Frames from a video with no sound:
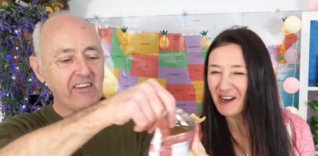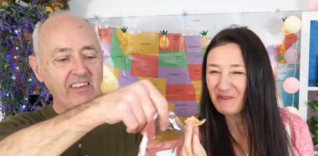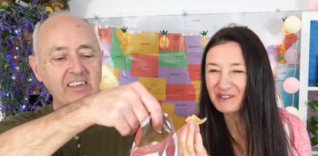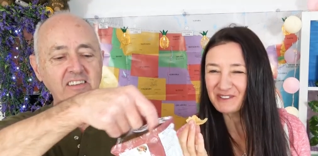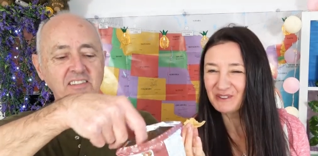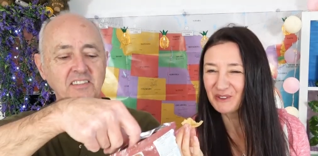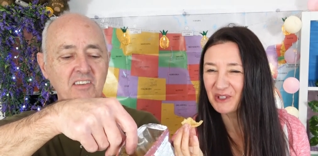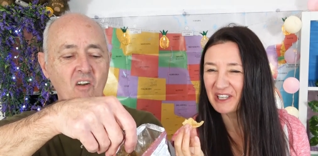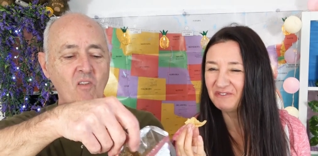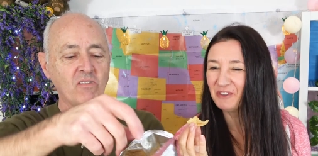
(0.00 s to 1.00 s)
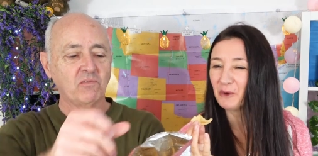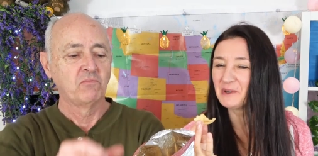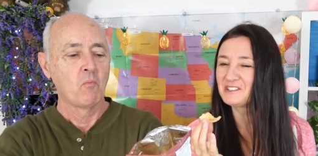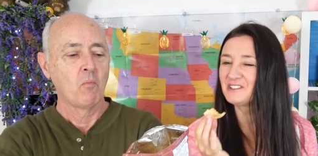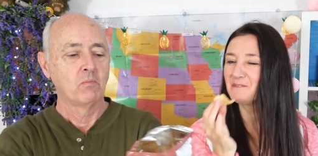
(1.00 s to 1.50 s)
Speaker 1: I wasn't looking
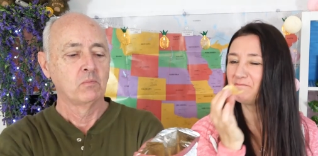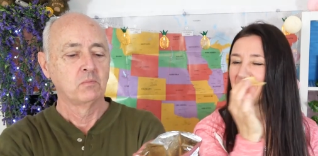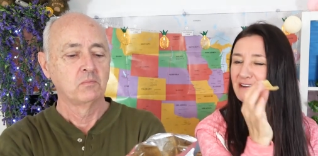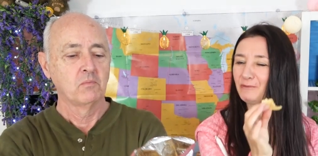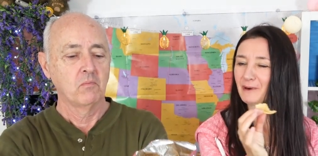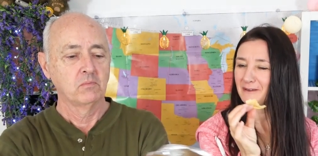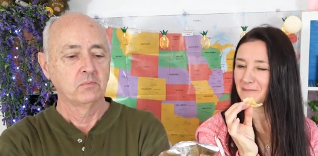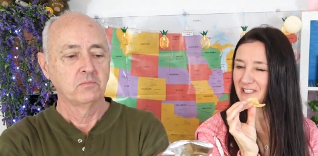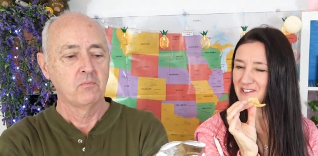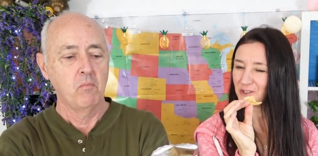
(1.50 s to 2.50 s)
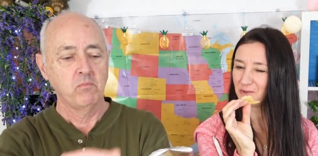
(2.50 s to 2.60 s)
forward to the beef one, but it's all